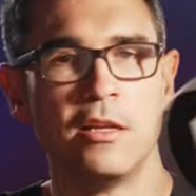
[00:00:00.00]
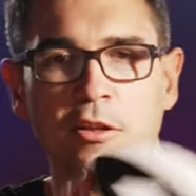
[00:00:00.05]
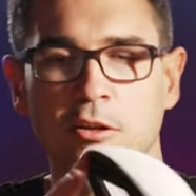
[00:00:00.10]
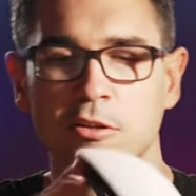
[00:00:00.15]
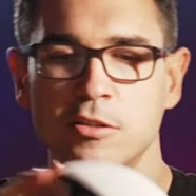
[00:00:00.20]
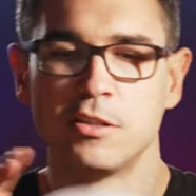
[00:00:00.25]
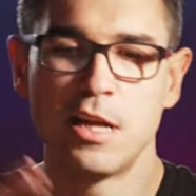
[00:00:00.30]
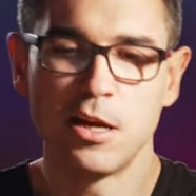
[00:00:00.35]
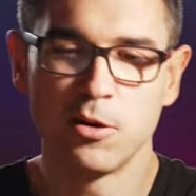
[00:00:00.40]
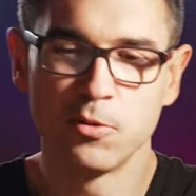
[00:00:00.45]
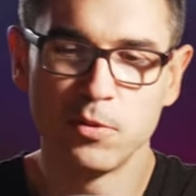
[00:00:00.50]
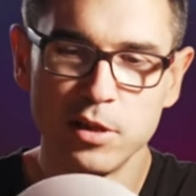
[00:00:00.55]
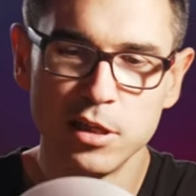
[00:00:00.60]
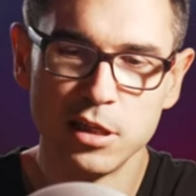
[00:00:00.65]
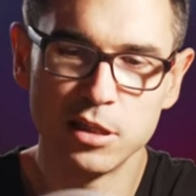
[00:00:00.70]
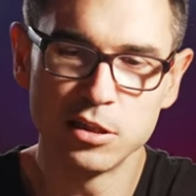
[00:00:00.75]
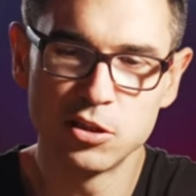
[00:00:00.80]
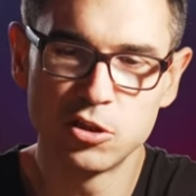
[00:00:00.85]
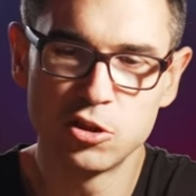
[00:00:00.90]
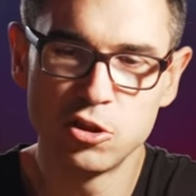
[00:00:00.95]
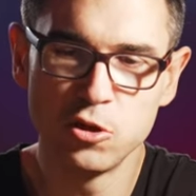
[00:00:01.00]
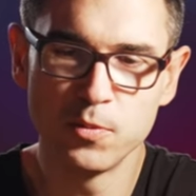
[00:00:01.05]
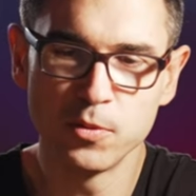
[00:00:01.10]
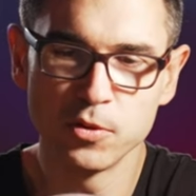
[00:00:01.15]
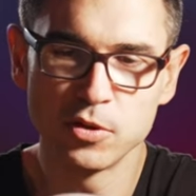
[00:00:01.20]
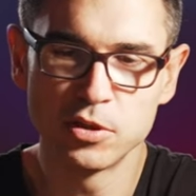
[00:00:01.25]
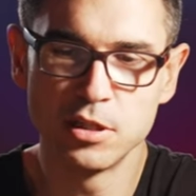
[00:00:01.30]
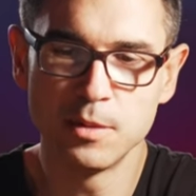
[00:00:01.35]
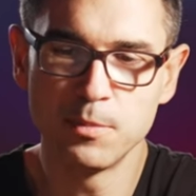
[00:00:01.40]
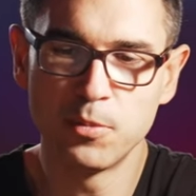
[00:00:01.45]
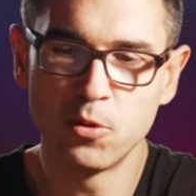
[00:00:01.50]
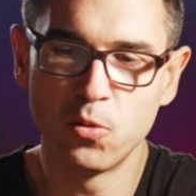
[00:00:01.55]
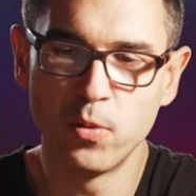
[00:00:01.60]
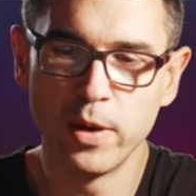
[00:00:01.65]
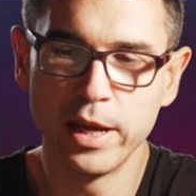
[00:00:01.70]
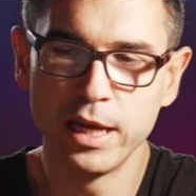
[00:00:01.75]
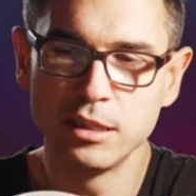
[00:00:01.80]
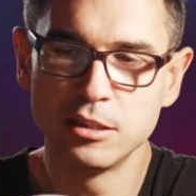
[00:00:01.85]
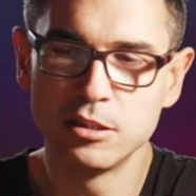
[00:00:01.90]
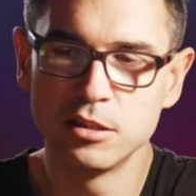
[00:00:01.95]
there's not really a super simple
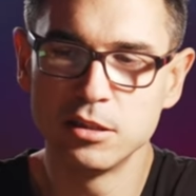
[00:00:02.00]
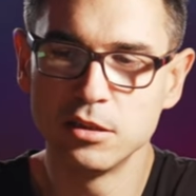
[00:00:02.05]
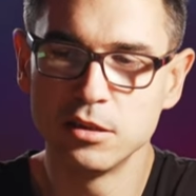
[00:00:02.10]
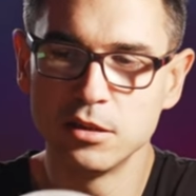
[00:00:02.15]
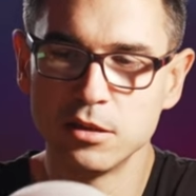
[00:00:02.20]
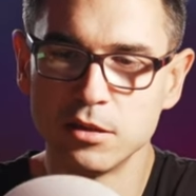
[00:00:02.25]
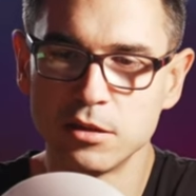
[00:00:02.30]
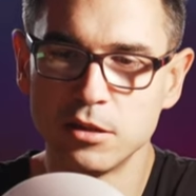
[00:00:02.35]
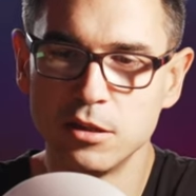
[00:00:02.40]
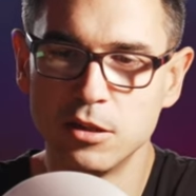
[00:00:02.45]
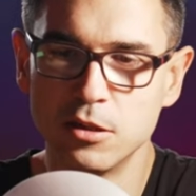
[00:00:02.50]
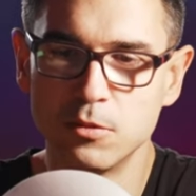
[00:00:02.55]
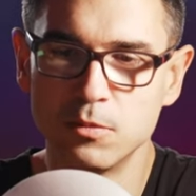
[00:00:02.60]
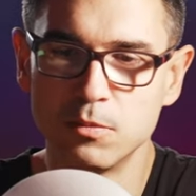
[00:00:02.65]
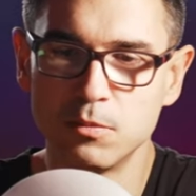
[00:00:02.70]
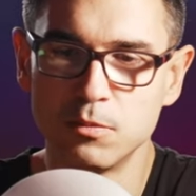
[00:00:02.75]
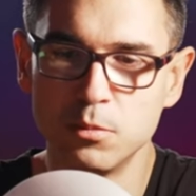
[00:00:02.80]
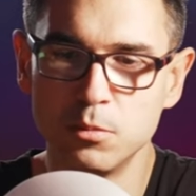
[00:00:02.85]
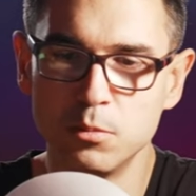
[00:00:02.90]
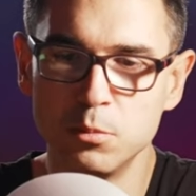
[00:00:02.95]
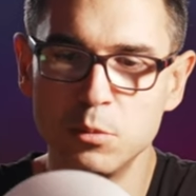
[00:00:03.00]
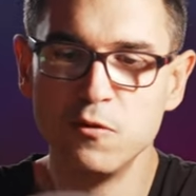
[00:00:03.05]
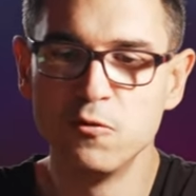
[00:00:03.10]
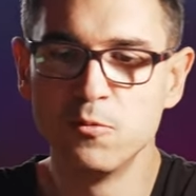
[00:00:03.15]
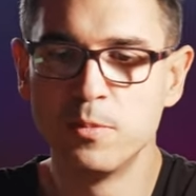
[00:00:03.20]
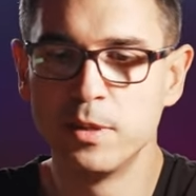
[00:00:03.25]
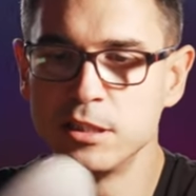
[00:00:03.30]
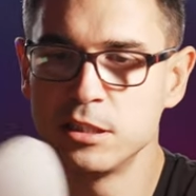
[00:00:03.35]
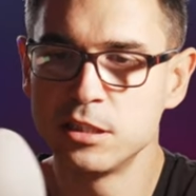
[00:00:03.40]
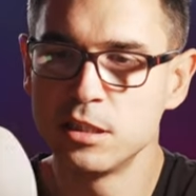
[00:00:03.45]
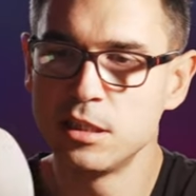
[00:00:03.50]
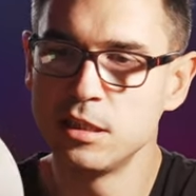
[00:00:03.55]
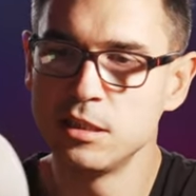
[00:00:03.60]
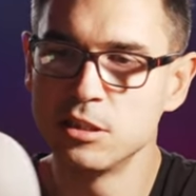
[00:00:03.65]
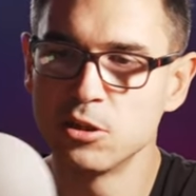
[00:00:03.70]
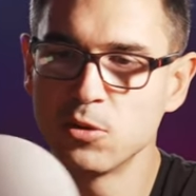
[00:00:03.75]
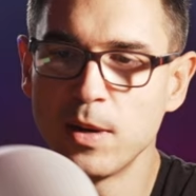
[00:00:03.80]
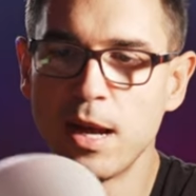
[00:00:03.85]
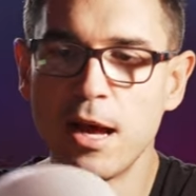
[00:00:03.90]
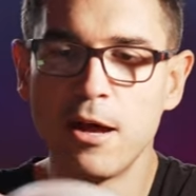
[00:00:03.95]
way to, you know, move a bunch of these
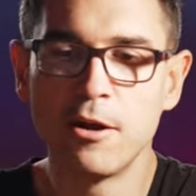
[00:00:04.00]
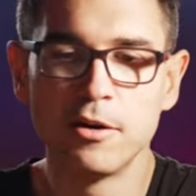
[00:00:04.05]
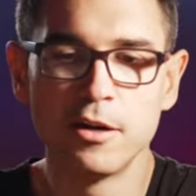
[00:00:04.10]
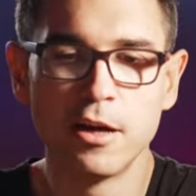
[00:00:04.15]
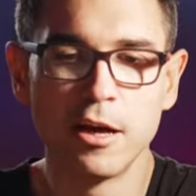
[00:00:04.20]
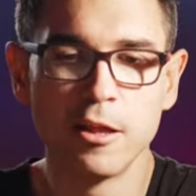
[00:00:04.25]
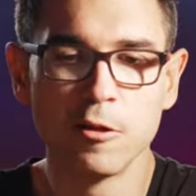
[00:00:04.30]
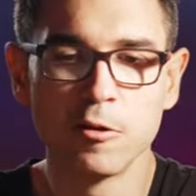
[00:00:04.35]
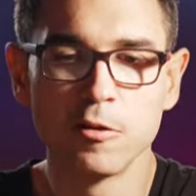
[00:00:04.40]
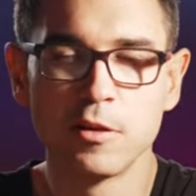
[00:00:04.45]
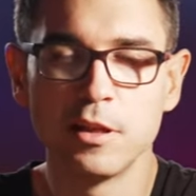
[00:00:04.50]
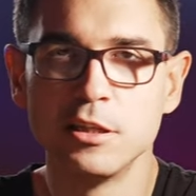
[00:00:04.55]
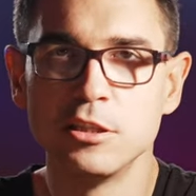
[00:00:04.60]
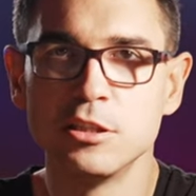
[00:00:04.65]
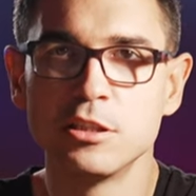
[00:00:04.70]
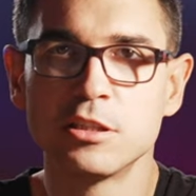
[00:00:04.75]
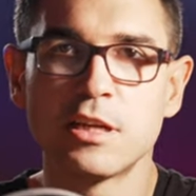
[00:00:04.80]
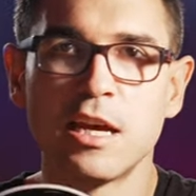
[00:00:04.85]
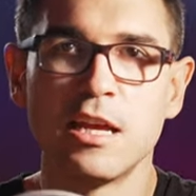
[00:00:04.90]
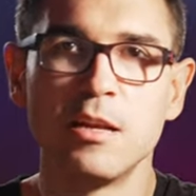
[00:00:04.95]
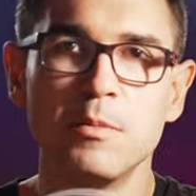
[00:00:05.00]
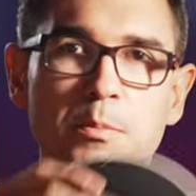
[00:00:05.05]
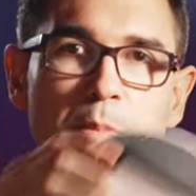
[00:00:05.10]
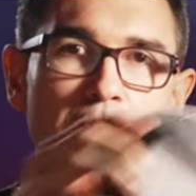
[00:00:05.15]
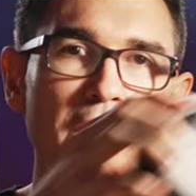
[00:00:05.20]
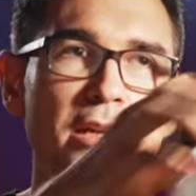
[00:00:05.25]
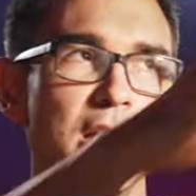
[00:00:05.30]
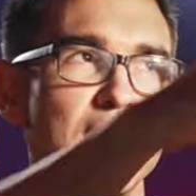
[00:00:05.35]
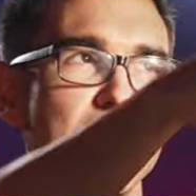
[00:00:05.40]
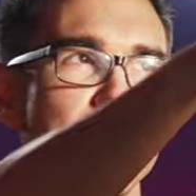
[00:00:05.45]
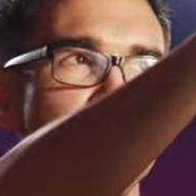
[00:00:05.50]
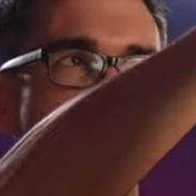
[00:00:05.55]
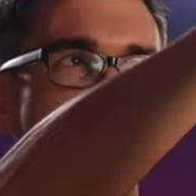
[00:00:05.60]
around other than just kind of bundling